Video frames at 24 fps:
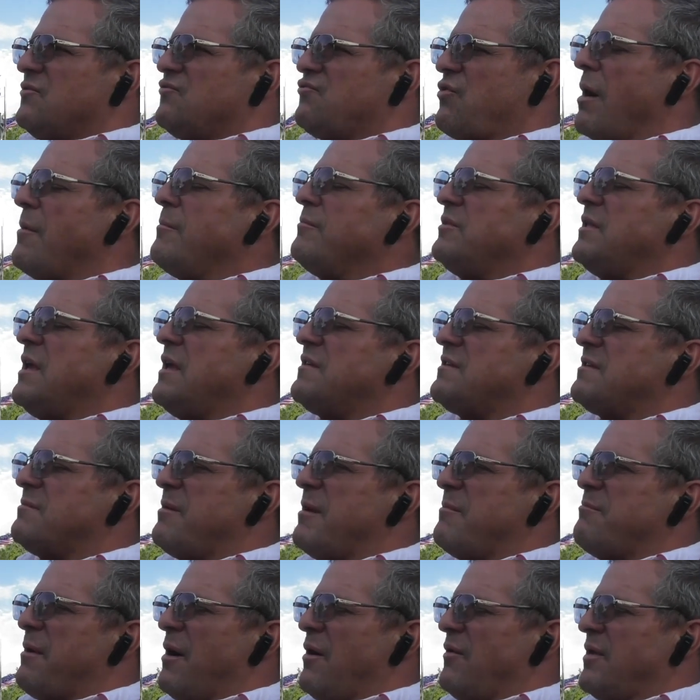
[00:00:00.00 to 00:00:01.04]
Trump needs to
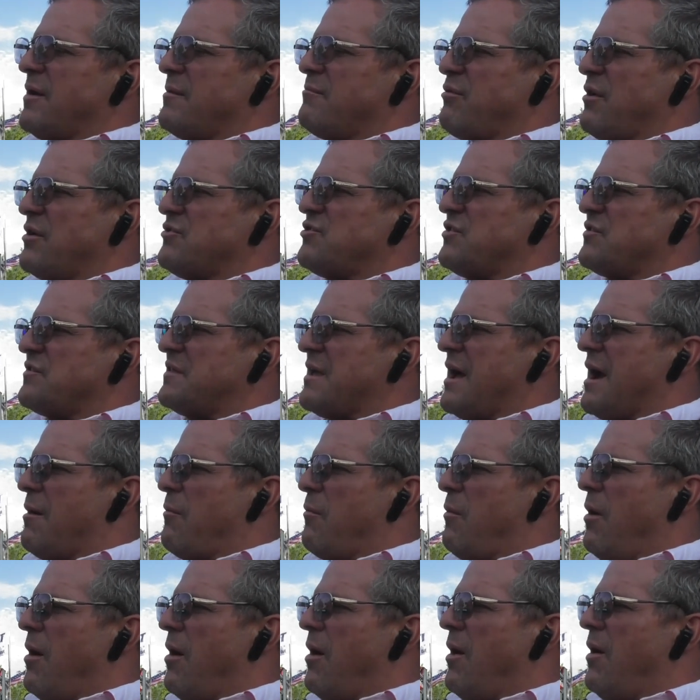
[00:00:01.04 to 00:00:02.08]
be building bridges, not
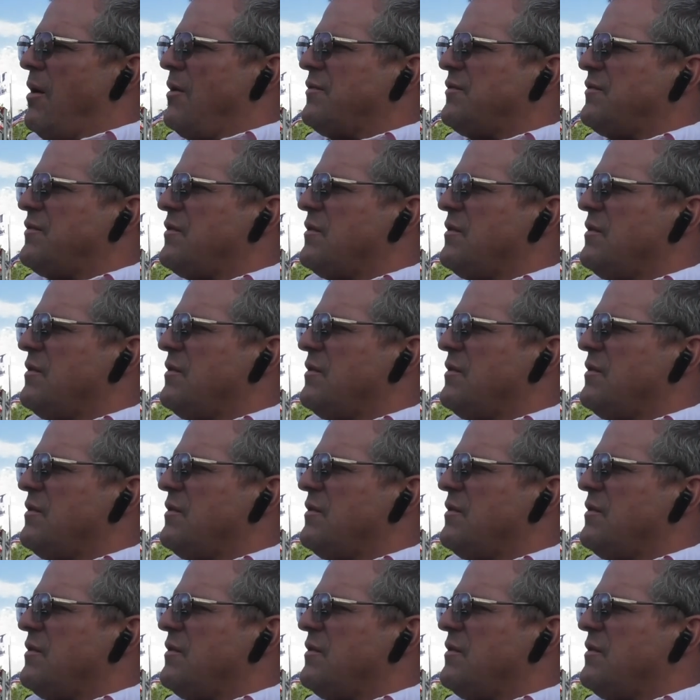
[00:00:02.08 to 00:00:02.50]
walls.